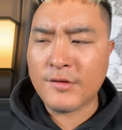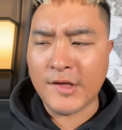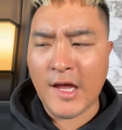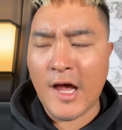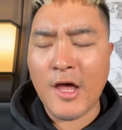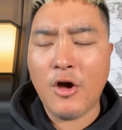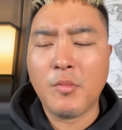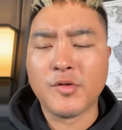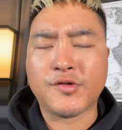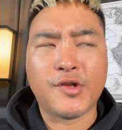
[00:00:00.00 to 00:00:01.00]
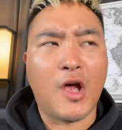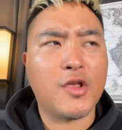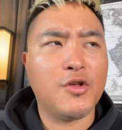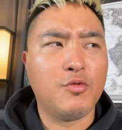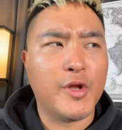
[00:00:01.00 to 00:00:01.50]
It's like I almost
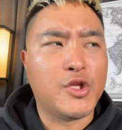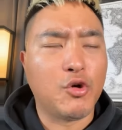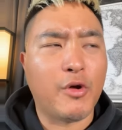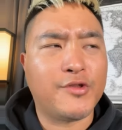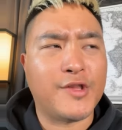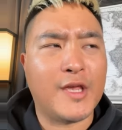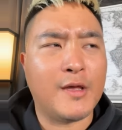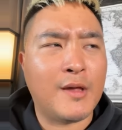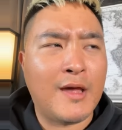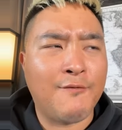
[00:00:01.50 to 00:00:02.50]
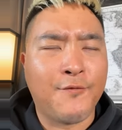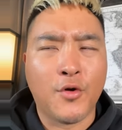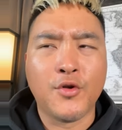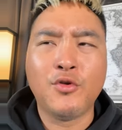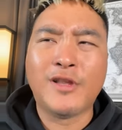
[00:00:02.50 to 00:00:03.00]
saw you rejoicing
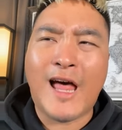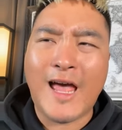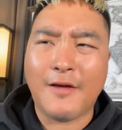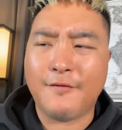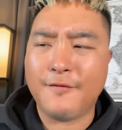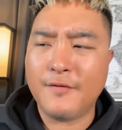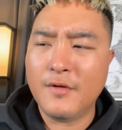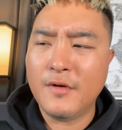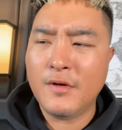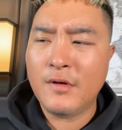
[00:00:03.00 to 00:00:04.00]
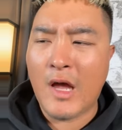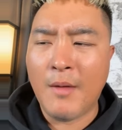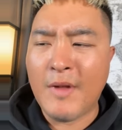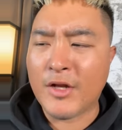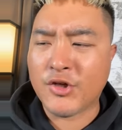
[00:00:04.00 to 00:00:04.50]
for new life.
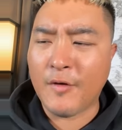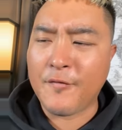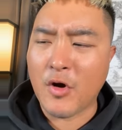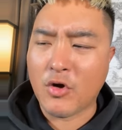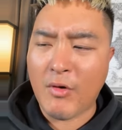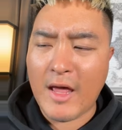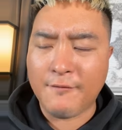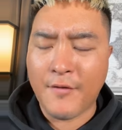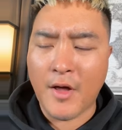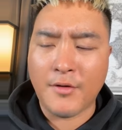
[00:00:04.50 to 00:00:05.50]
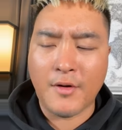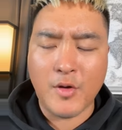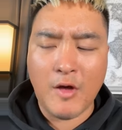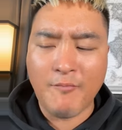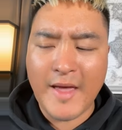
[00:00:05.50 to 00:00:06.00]
I'm not sure if you're a grandfather
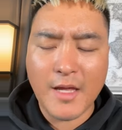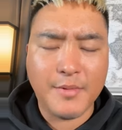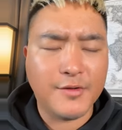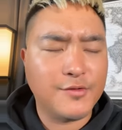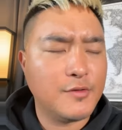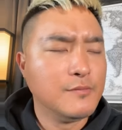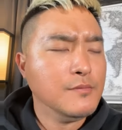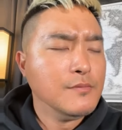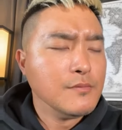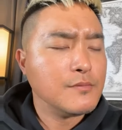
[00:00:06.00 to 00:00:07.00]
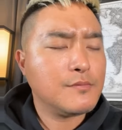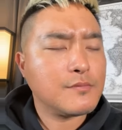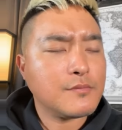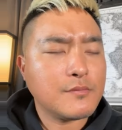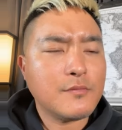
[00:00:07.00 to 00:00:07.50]
and you have babies,
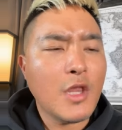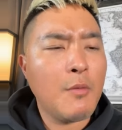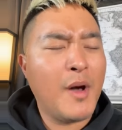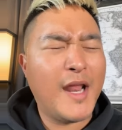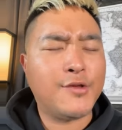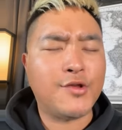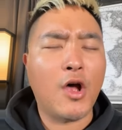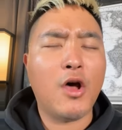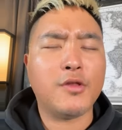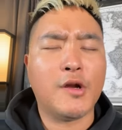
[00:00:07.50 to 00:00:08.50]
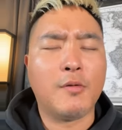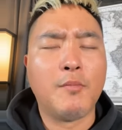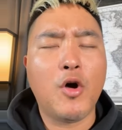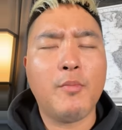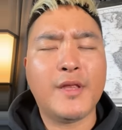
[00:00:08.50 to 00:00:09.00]
but I saw there
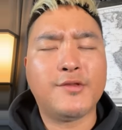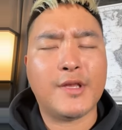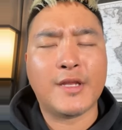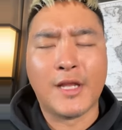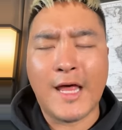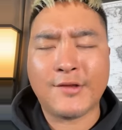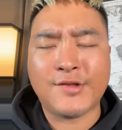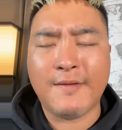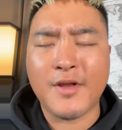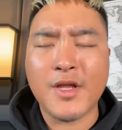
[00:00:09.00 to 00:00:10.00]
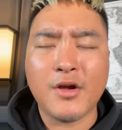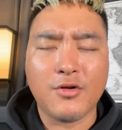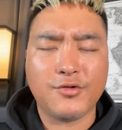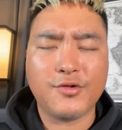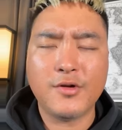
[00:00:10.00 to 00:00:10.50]
are moments in the last 7
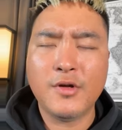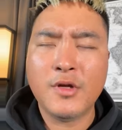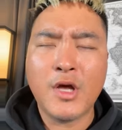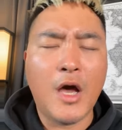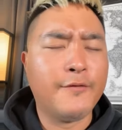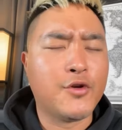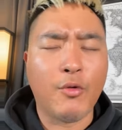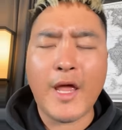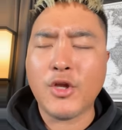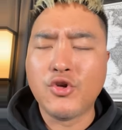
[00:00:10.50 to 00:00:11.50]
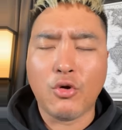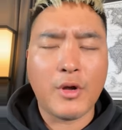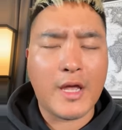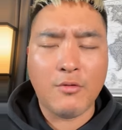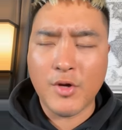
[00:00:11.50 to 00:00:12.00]
years of great
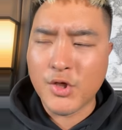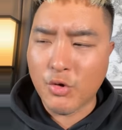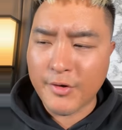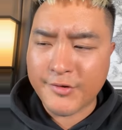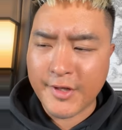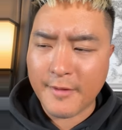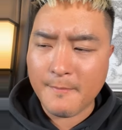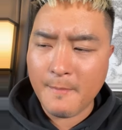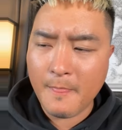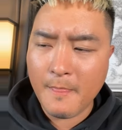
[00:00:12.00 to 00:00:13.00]
joy and rejoicing